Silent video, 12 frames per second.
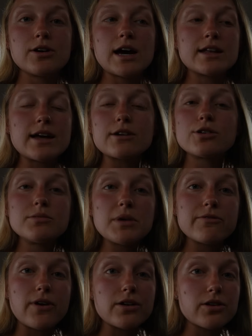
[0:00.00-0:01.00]
and that couldn't
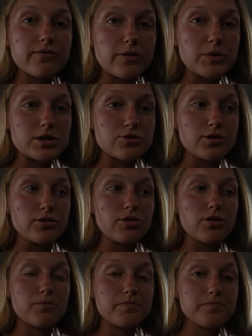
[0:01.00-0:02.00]
be farther from the truth.